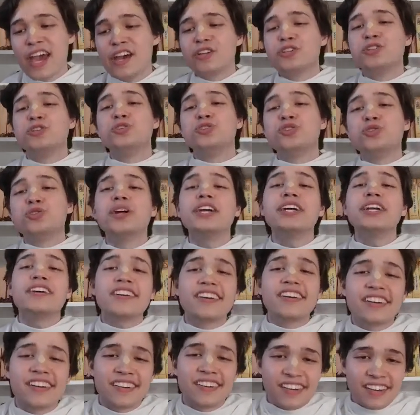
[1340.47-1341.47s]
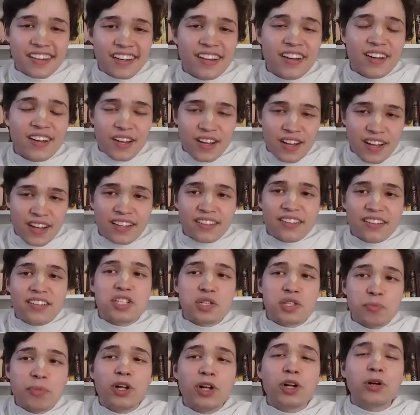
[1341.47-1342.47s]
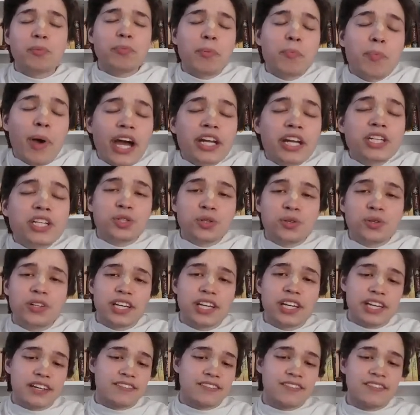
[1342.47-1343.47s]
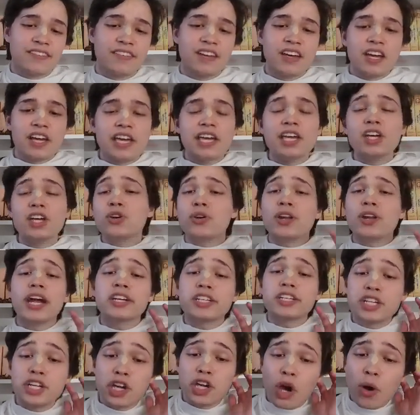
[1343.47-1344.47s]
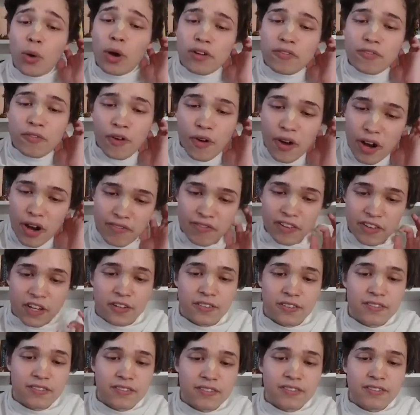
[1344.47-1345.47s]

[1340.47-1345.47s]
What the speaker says: to drink this milk perpetually, he could actually go on forever.